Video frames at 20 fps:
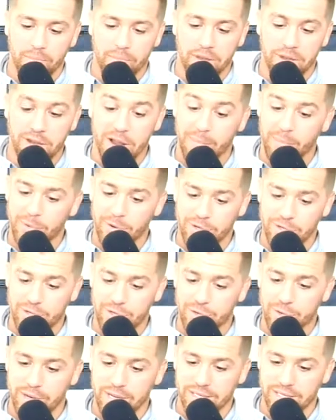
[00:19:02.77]
Number
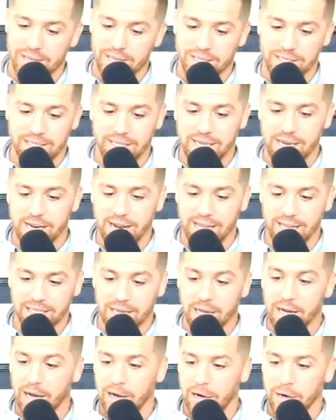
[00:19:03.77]
two is I see it as
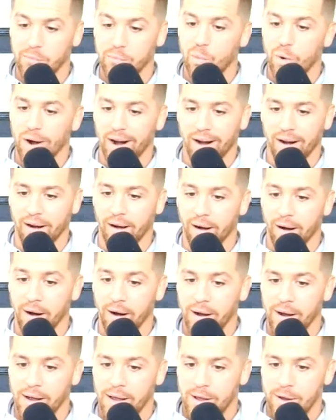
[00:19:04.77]
a hub
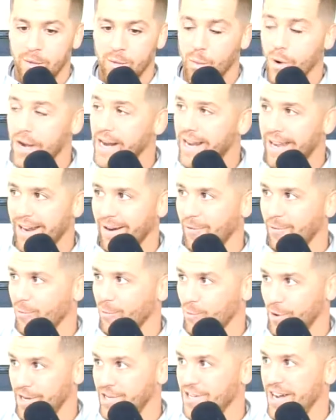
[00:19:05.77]
where we
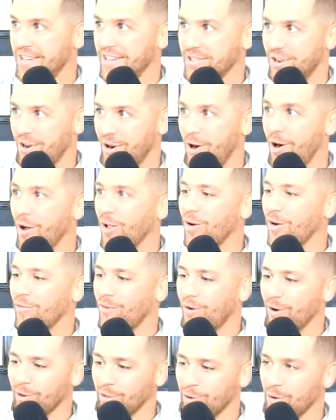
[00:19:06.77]
can reach out to all
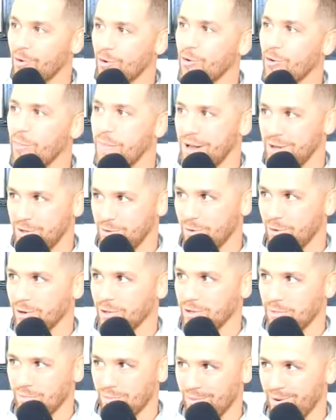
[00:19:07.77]
of our local
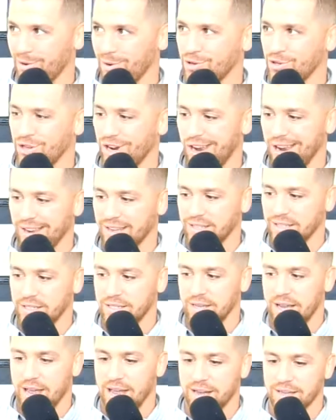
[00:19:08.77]
mentors and
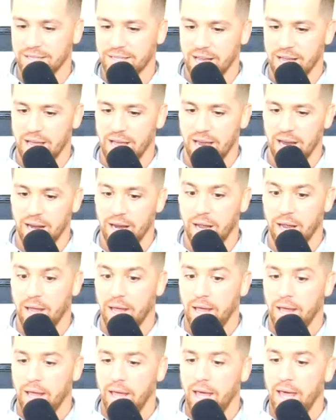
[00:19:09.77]
proteges and say,
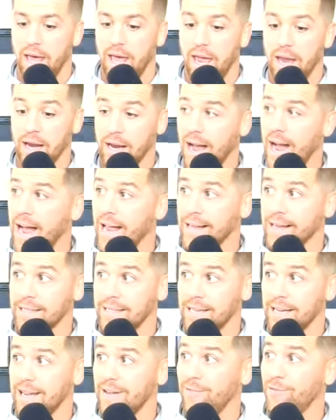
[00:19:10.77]
hey,
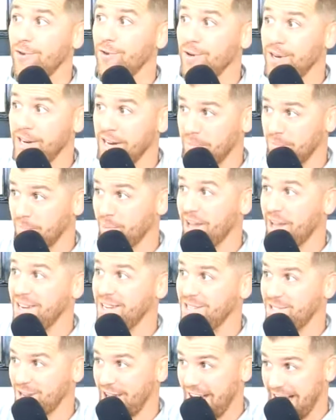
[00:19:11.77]
guys, if you need a
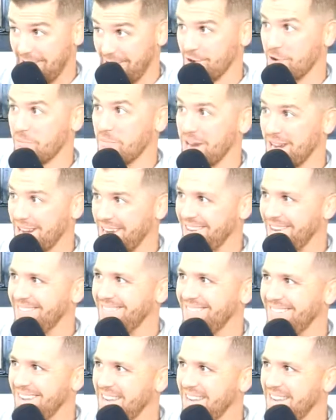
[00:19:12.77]
place to have your meeting,